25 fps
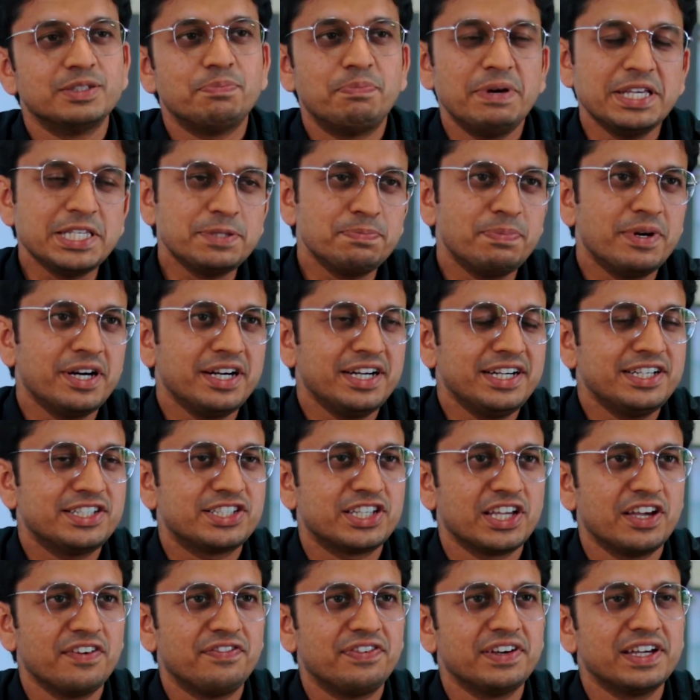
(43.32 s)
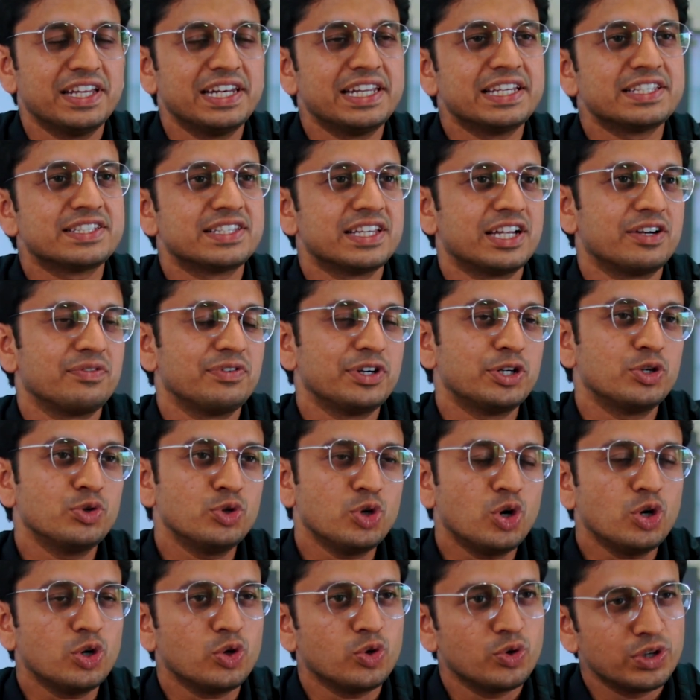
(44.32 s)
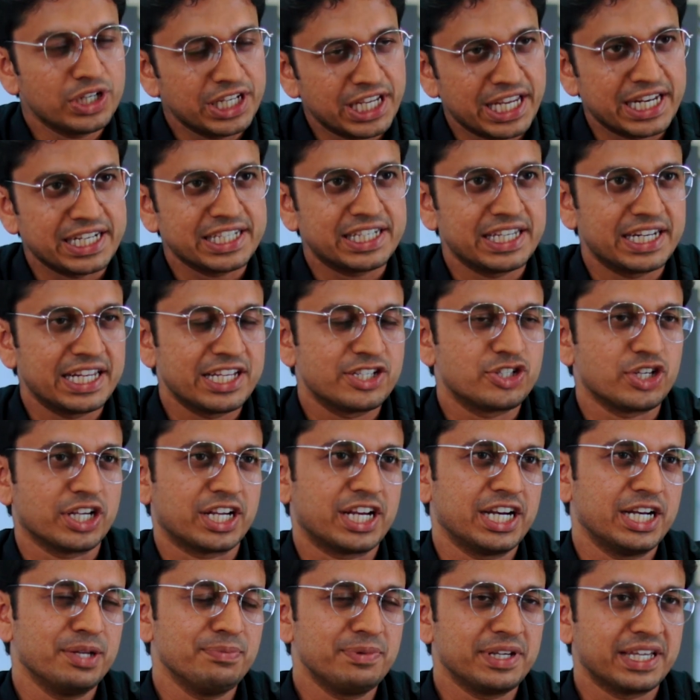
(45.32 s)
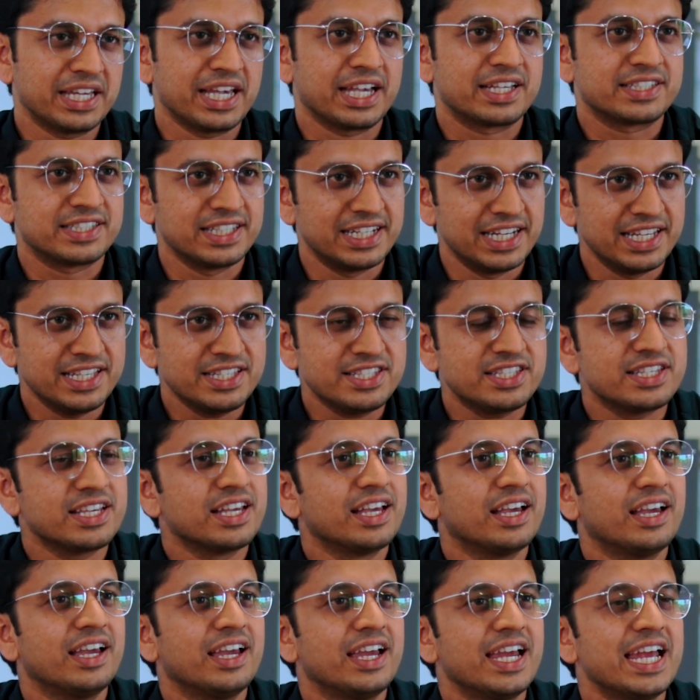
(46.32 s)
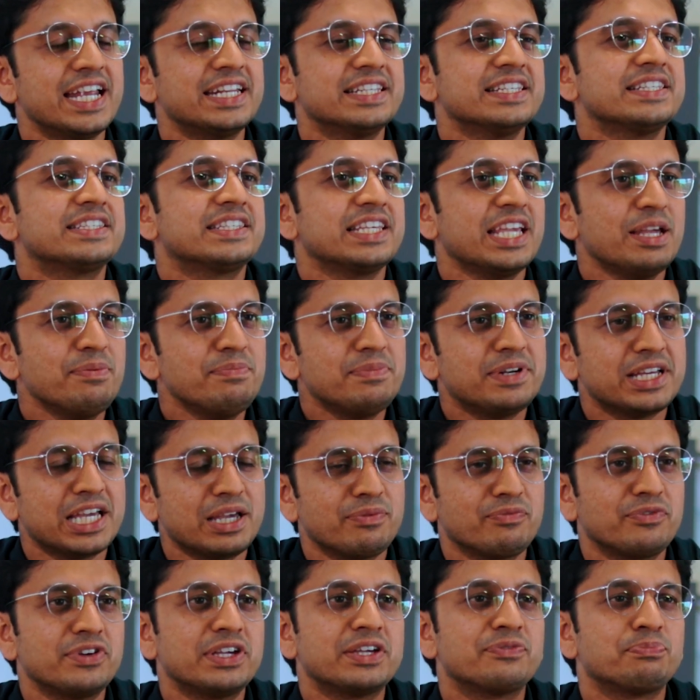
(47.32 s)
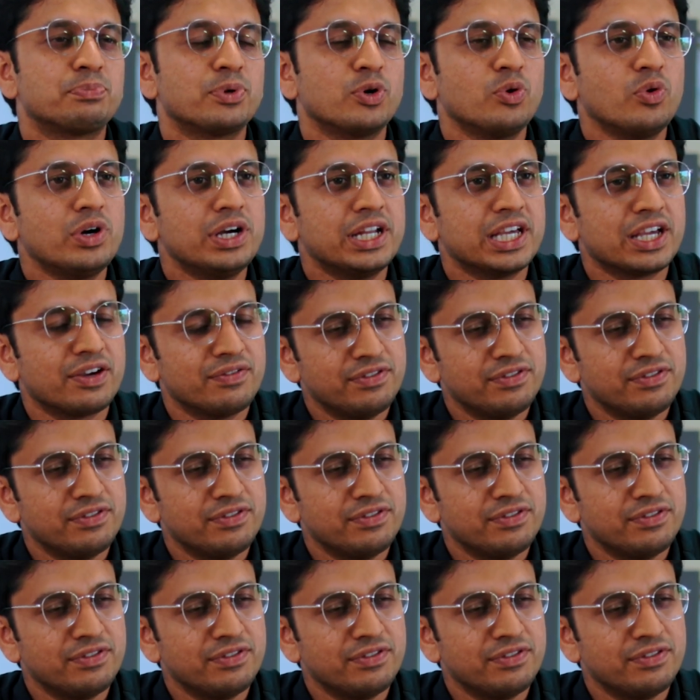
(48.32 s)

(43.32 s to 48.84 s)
The best part at CFAL is that we do not only encourage academic excellence, at the same time we provide